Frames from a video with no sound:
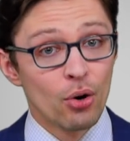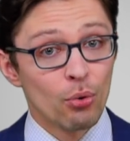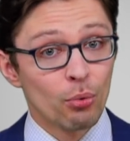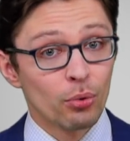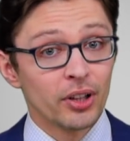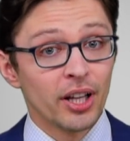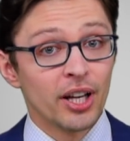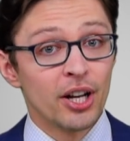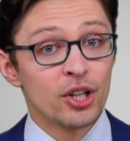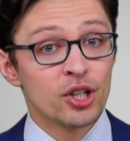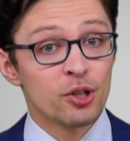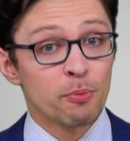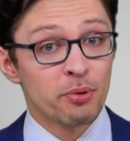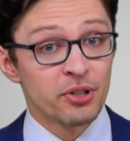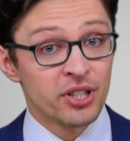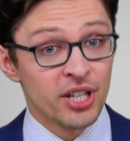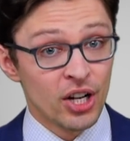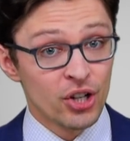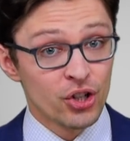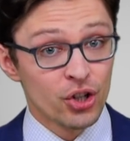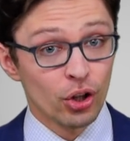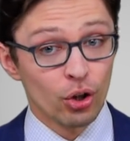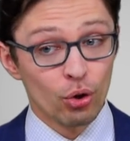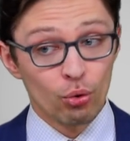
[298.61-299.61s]
related to
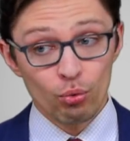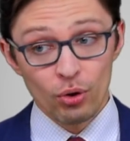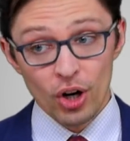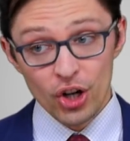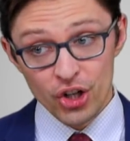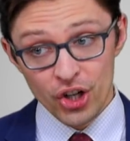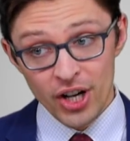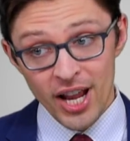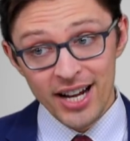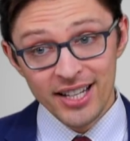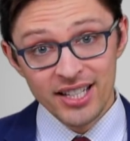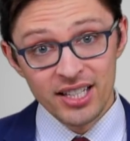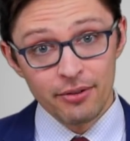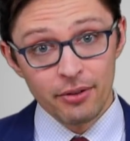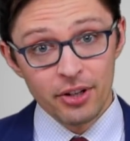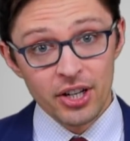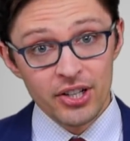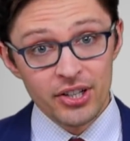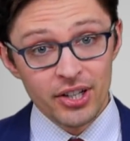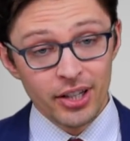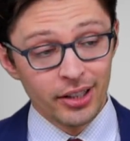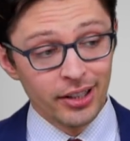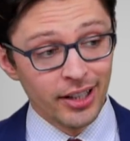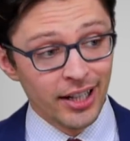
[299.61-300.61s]
potential Russian activities